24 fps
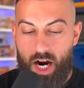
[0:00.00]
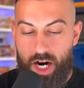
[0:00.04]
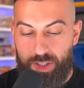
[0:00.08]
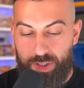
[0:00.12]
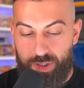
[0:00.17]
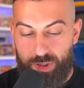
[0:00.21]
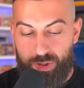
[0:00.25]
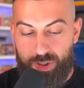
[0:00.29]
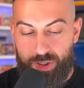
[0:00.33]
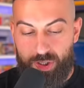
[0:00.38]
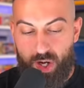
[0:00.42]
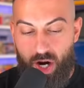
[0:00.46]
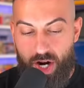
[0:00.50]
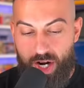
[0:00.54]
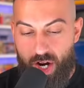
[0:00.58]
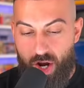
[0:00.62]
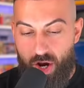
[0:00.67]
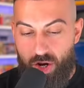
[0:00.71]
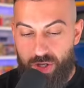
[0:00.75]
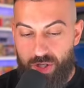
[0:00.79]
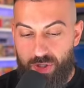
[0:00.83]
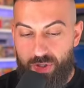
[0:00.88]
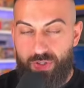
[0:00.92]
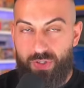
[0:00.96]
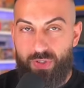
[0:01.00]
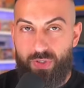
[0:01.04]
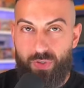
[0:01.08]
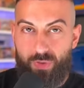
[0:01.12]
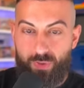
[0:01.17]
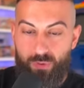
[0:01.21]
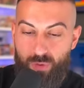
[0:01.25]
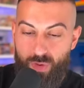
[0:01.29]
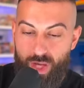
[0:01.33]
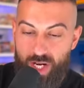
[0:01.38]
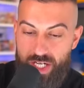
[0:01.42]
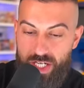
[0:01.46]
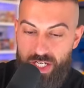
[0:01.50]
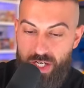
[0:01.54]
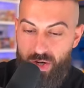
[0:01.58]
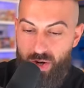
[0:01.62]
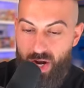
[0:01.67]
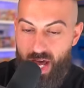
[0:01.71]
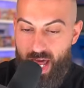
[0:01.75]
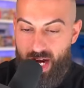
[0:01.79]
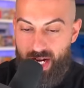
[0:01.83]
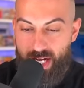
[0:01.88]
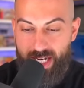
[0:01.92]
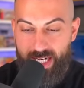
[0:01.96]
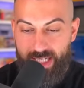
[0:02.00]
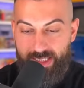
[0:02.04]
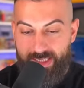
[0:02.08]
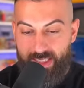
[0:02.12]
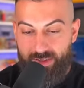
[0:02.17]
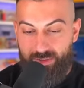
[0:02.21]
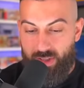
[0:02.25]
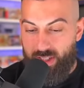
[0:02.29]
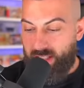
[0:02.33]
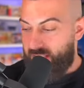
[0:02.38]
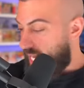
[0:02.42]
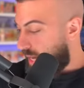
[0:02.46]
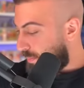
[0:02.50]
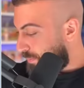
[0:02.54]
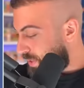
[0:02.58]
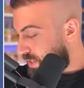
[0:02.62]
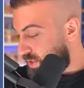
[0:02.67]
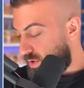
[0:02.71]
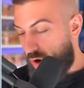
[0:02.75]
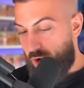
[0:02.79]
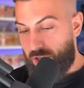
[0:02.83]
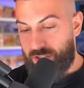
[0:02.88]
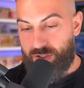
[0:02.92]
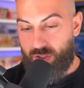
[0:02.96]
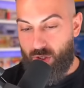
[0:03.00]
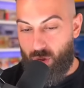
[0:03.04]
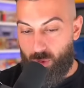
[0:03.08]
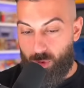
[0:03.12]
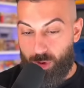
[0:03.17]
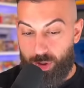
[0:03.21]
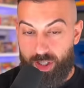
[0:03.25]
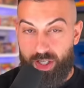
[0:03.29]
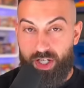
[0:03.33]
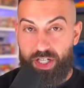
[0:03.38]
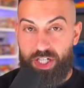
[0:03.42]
All right, dude, so I know you do video editing and stuff like that, but you also are really